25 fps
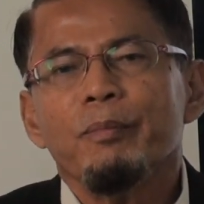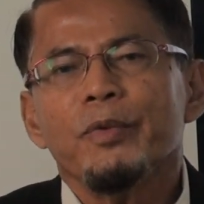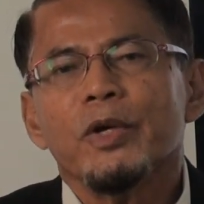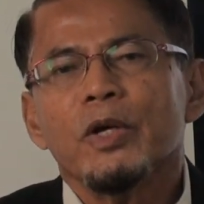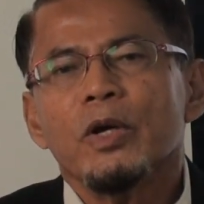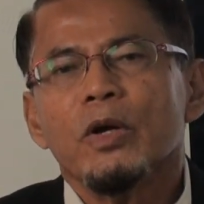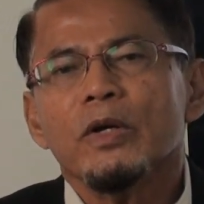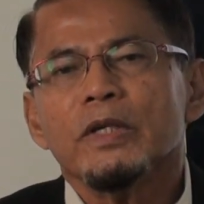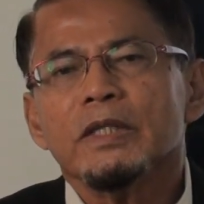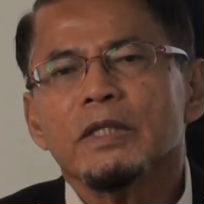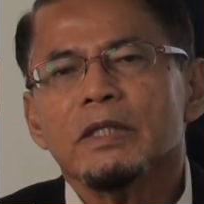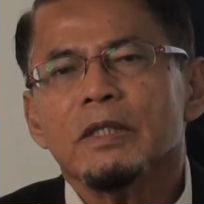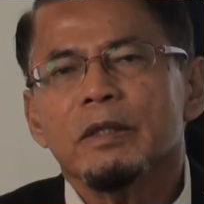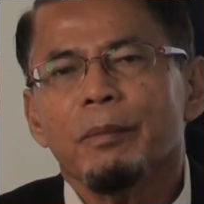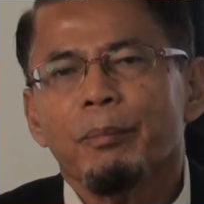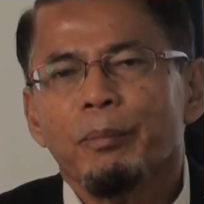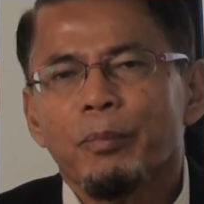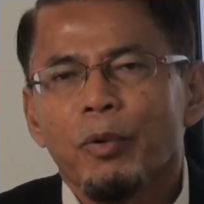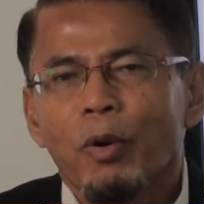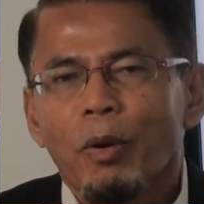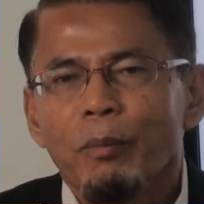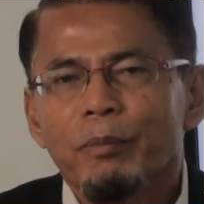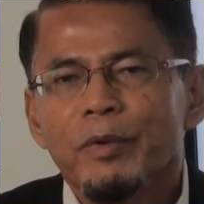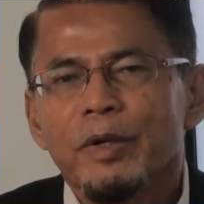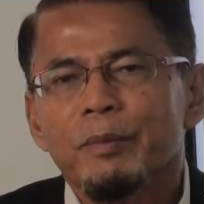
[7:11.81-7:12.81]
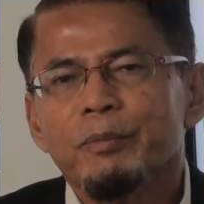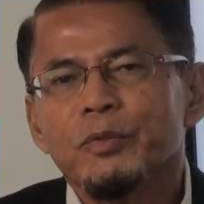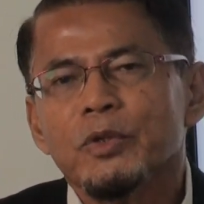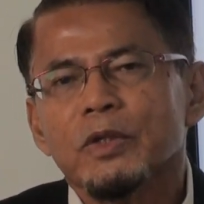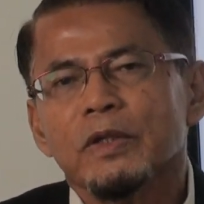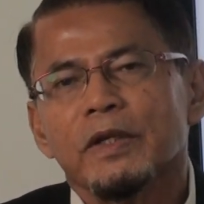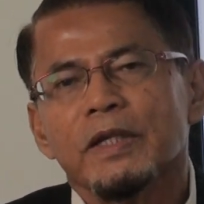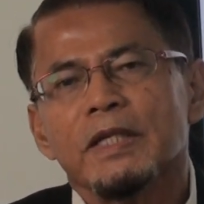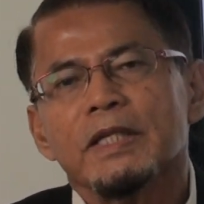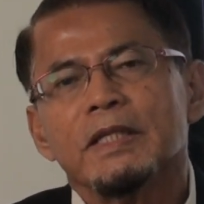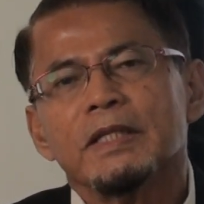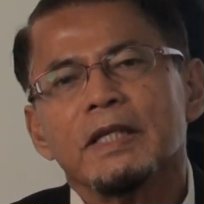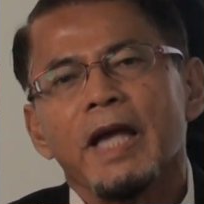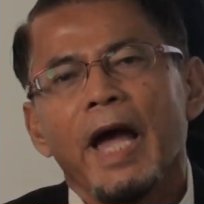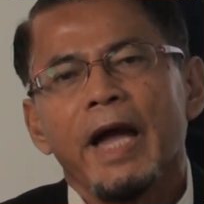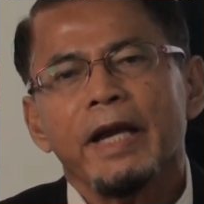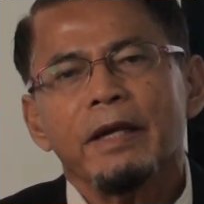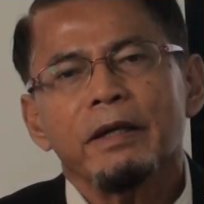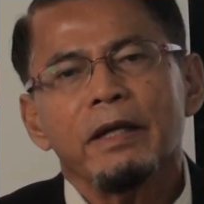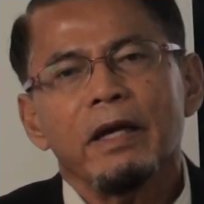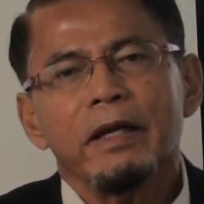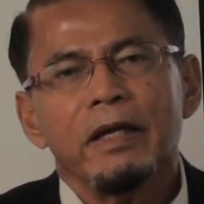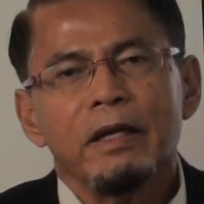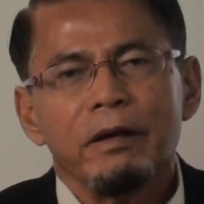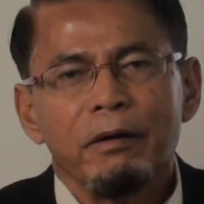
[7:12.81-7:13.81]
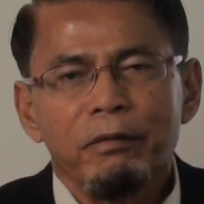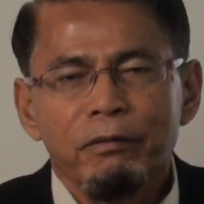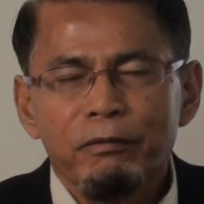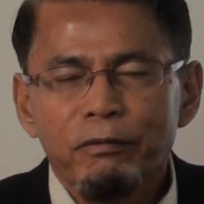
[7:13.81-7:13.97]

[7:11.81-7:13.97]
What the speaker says: because the problems reside in a